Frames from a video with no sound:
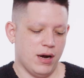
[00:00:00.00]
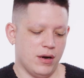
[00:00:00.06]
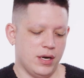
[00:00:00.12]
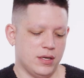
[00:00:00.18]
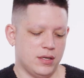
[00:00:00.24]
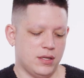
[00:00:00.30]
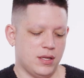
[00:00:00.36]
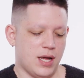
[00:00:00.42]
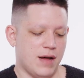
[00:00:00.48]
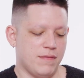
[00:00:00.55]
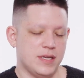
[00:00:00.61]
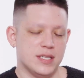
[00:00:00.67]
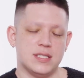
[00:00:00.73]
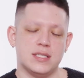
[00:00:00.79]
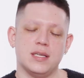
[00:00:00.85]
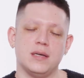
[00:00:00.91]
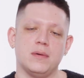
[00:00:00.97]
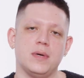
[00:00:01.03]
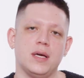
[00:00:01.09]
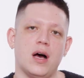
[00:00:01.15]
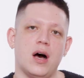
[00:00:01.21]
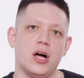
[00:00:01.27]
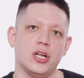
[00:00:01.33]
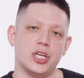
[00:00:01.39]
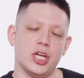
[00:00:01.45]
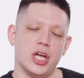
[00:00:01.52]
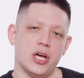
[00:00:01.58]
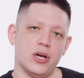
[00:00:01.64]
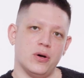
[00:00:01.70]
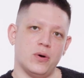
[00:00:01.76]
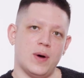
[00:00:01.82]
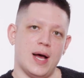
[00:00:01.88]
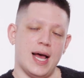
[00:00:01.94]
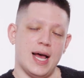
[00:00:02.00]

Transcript: Ariel, obviously we all know